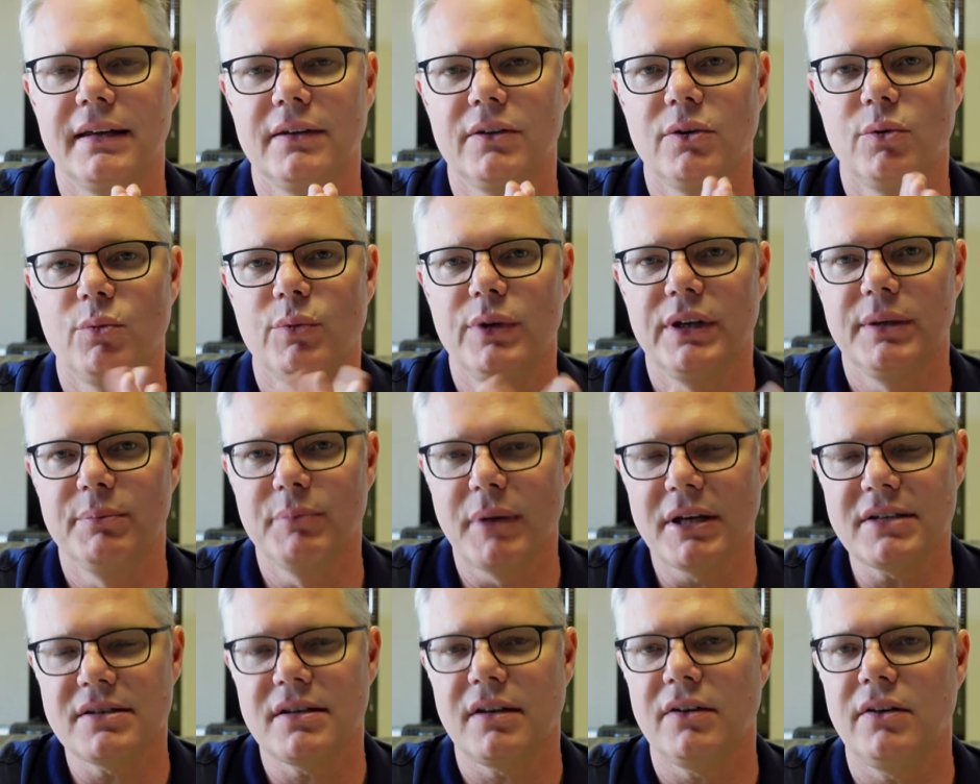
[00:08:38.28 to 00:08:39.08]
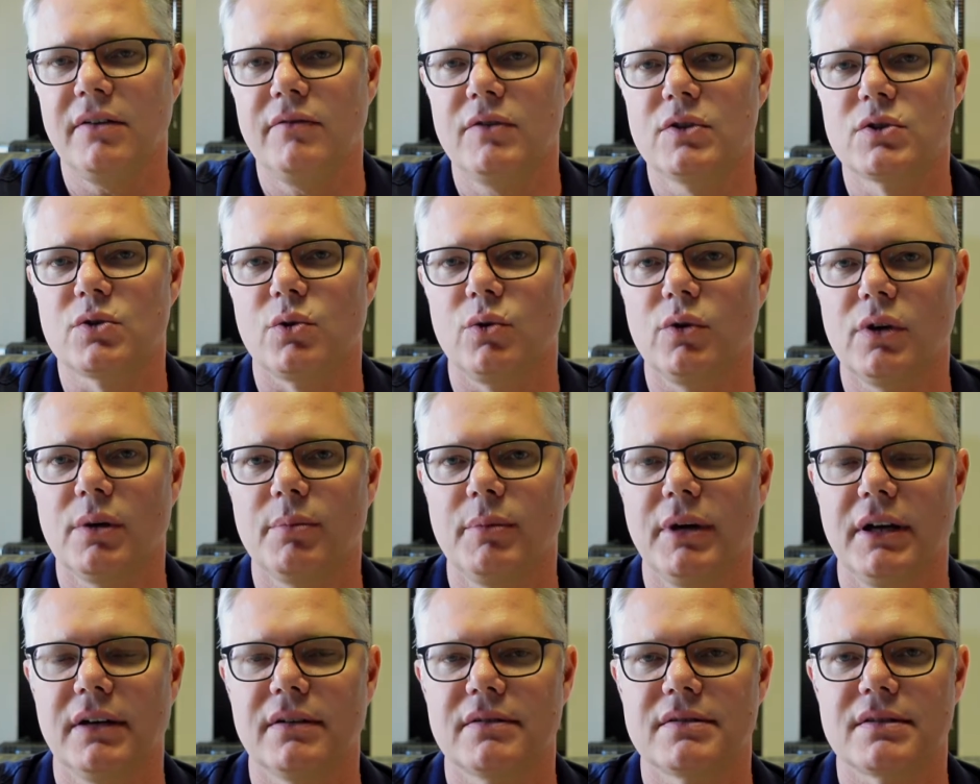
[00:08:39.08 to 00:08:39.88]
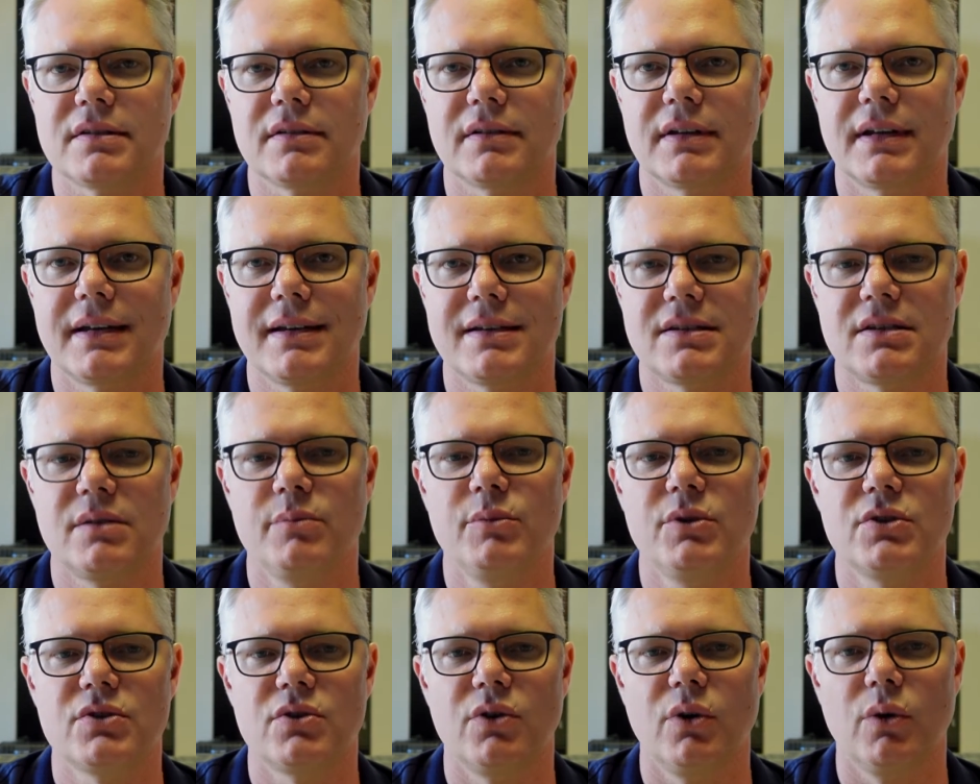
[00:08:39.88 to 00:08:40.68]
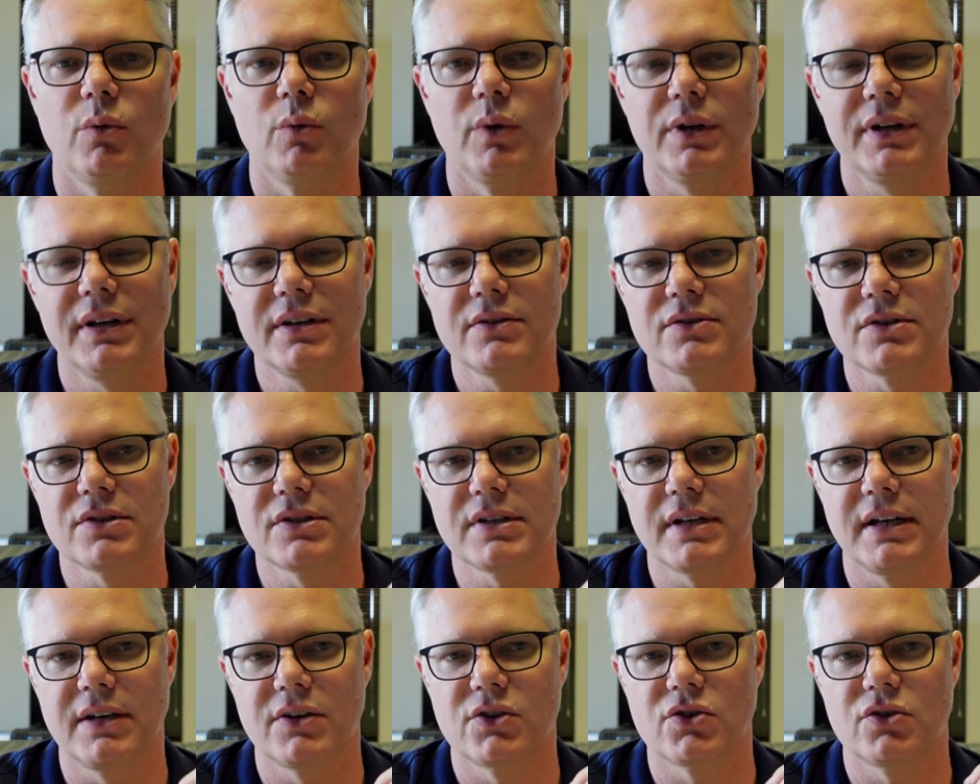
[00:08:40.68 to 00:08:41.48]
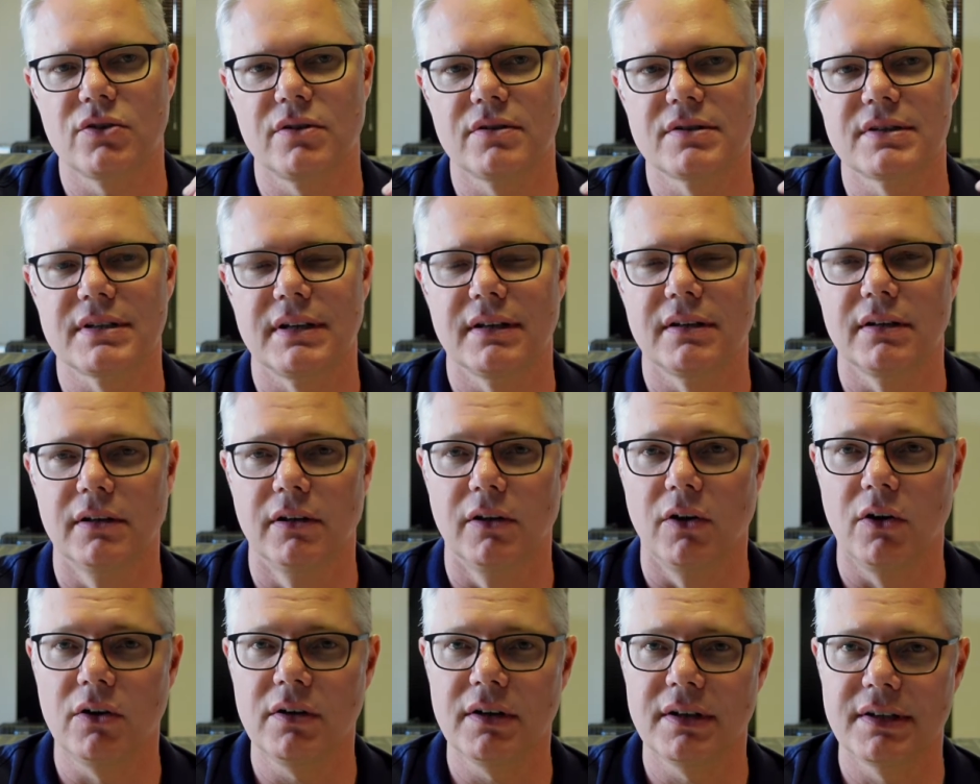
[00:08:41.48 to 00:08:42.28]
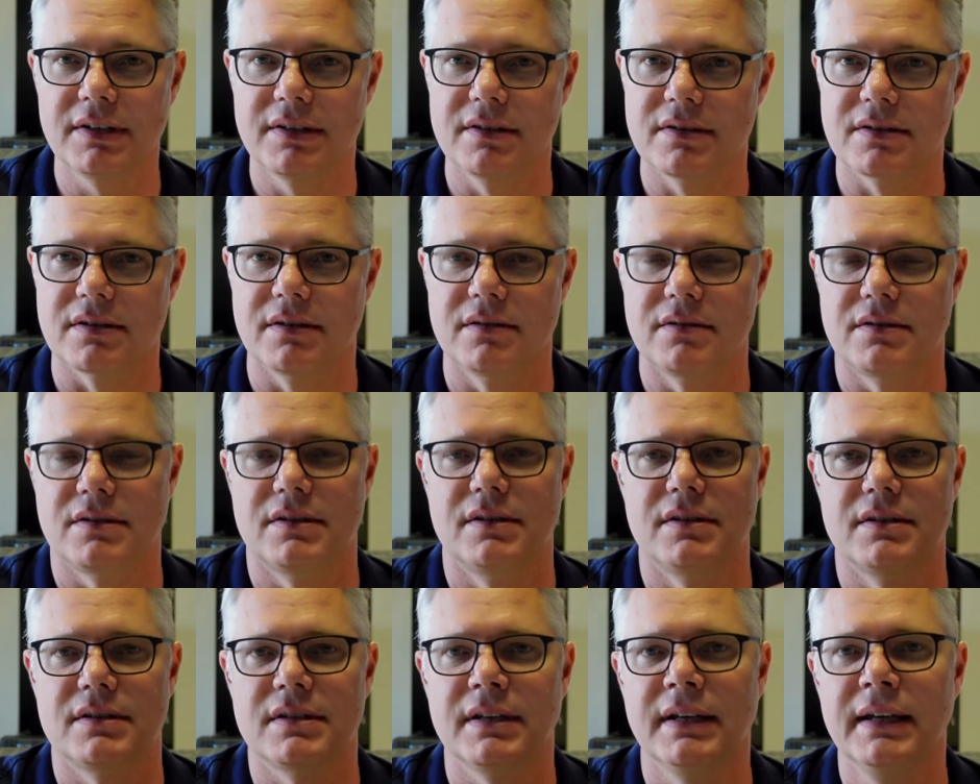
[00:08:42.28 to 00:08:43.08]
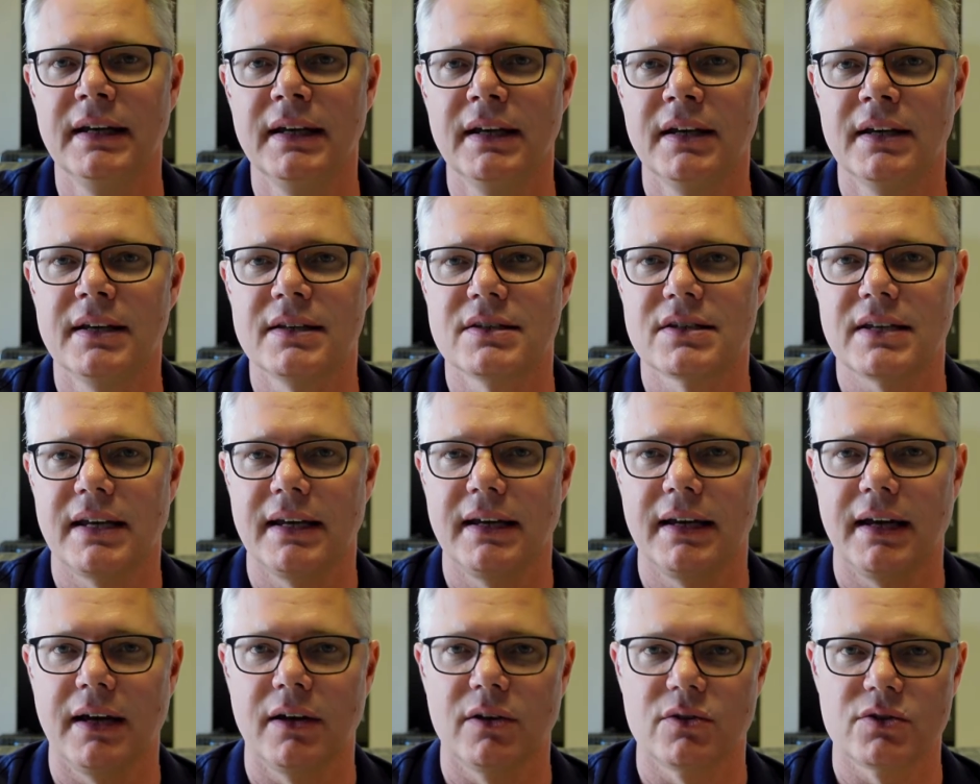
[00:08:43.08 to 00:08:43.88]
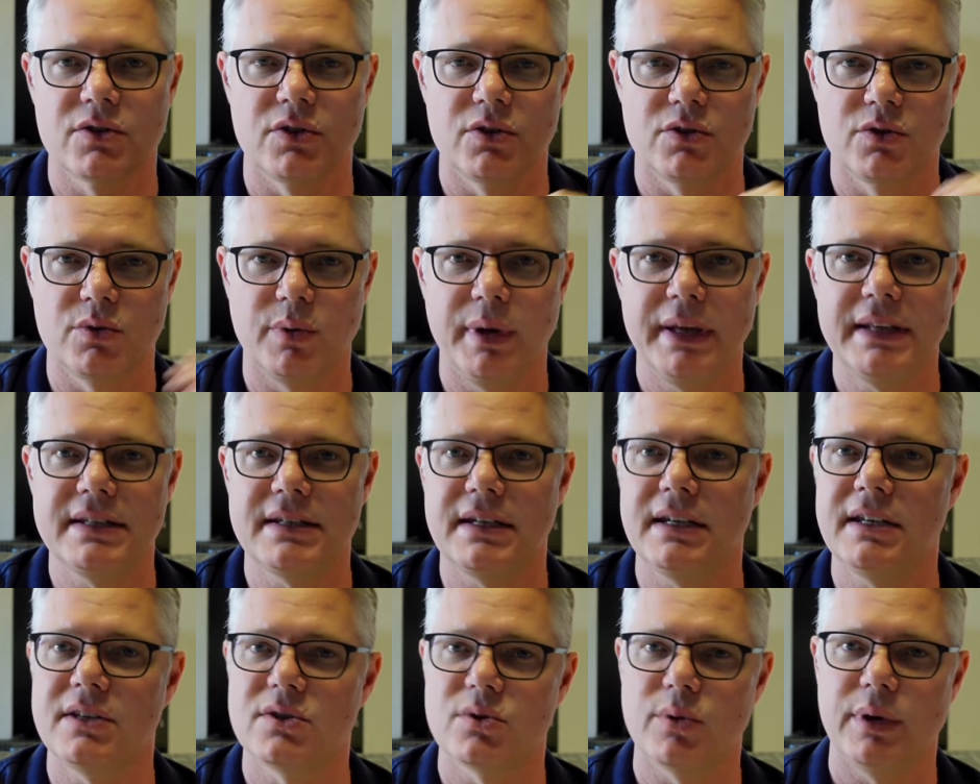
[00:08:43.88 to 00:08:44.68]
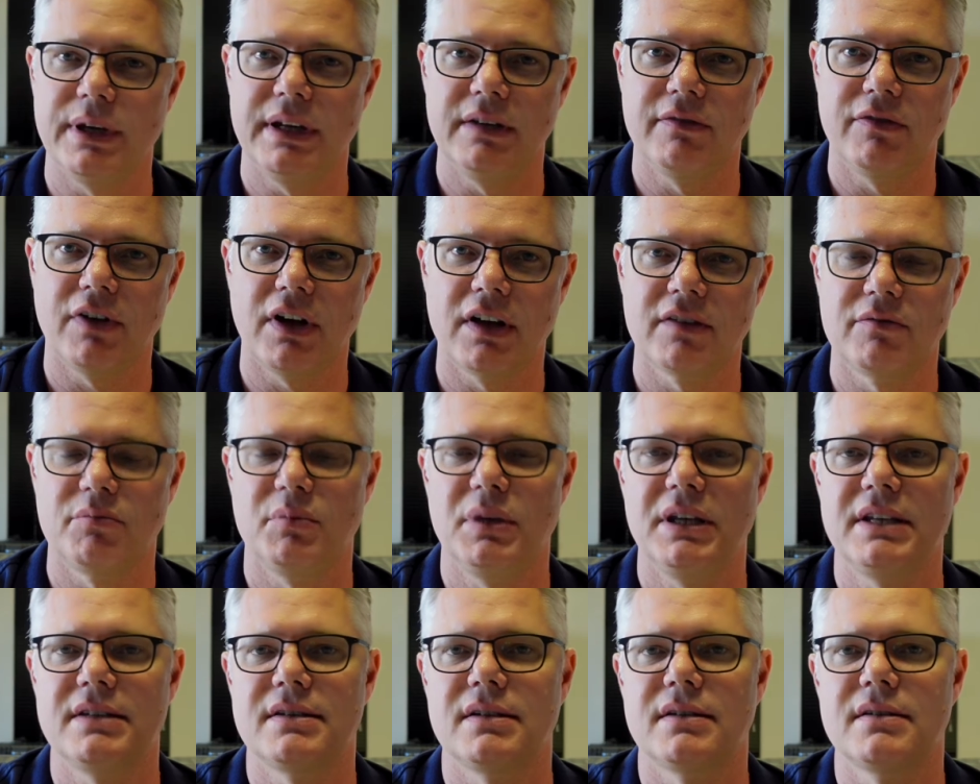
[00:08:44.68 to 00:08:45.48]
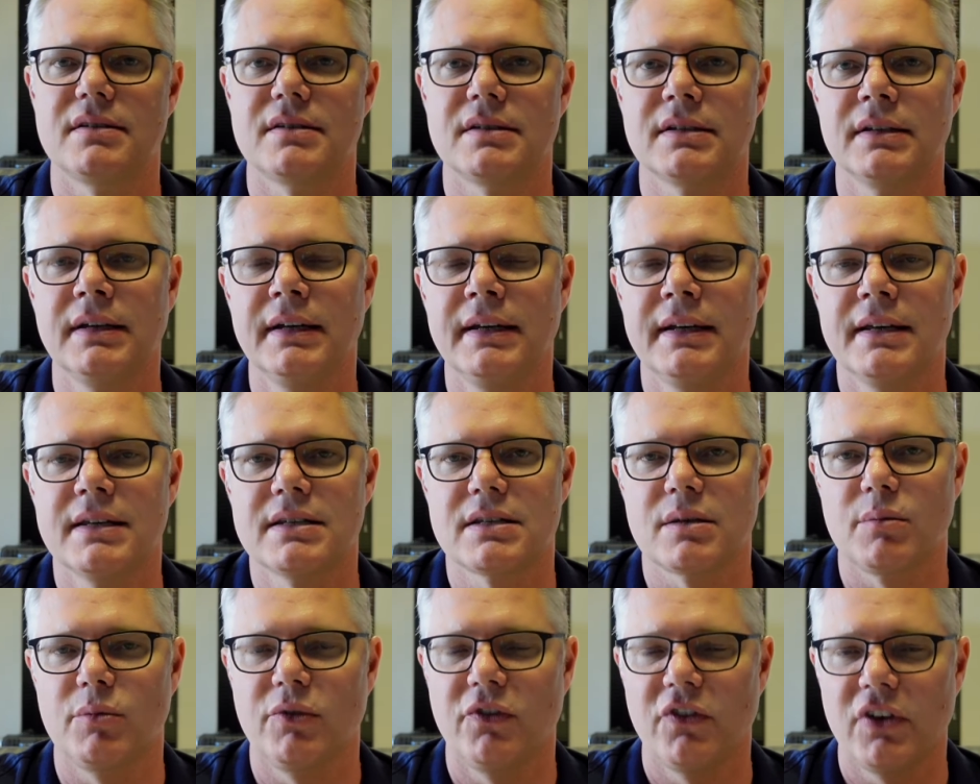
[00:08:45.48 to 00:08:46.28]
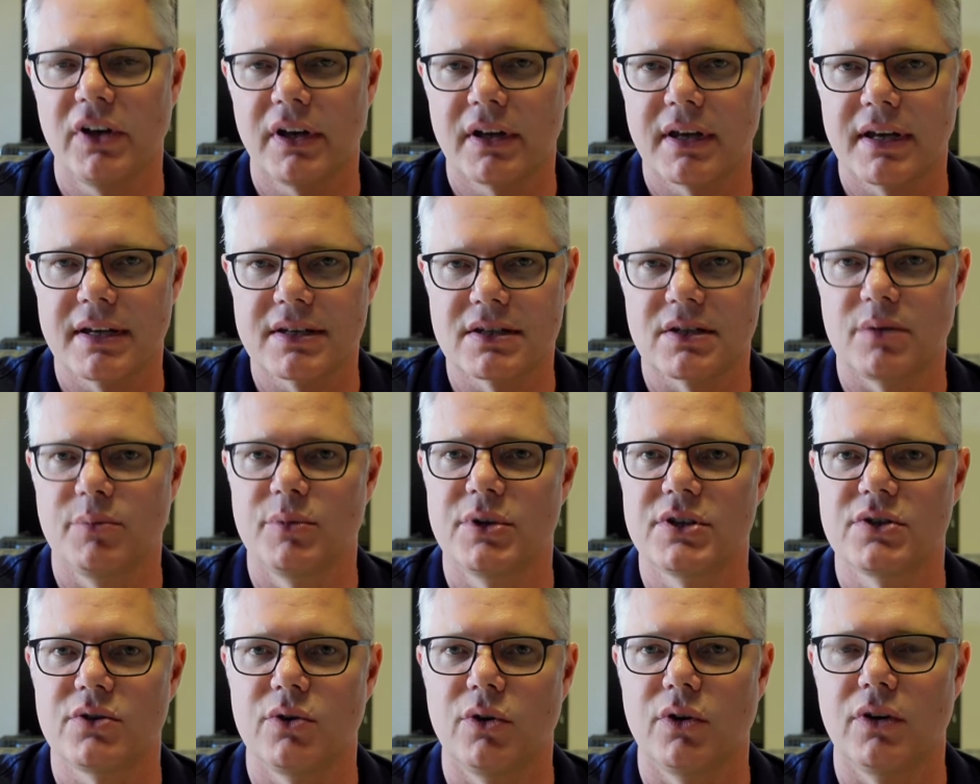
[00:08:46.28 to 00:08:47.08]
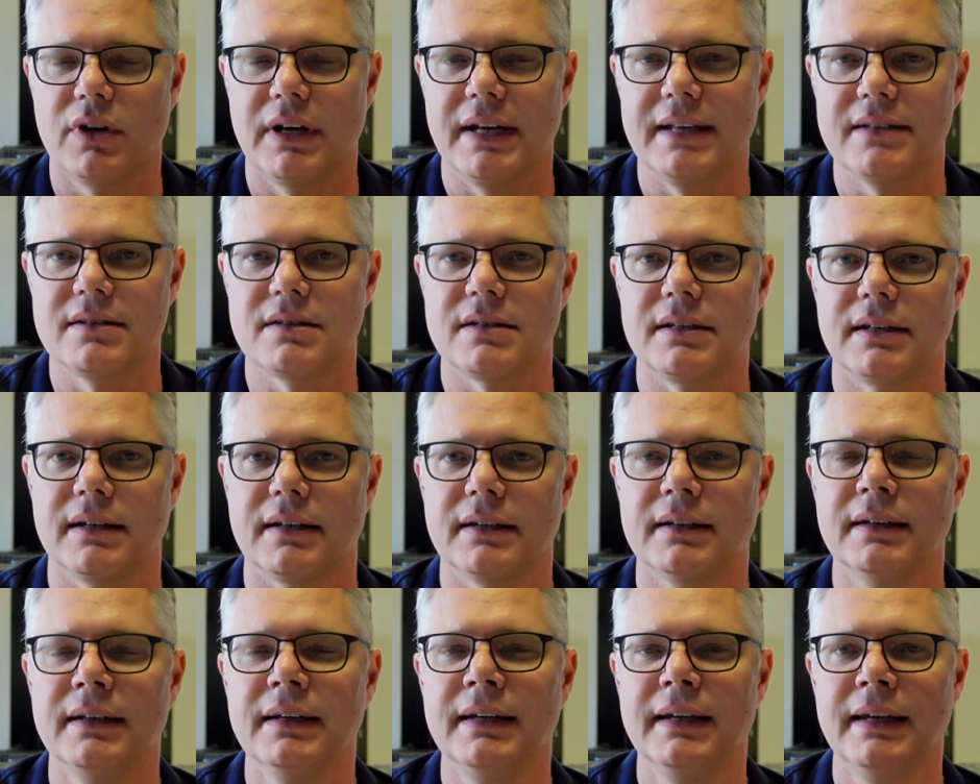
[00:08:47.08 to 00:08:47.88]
We must, however, talk about customers who are wanting to take shots at longer distances, say out to 20-25 meters, some of our customers who are hunting.